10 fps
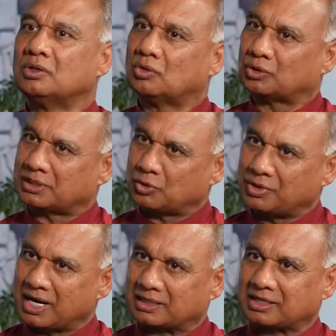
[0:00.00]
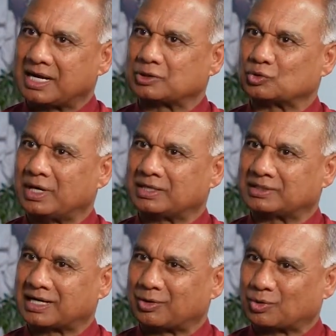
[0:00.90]
Whether we are trying to
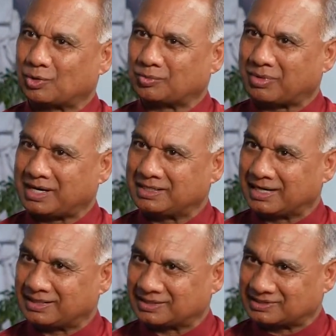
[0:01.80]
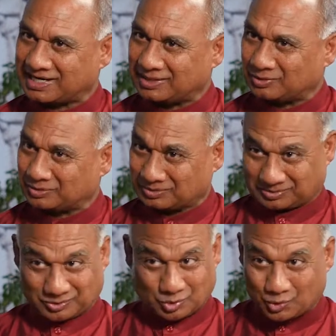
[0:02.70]
enter our own mind, understand
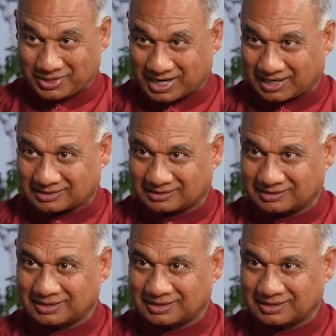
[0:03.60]
who we are,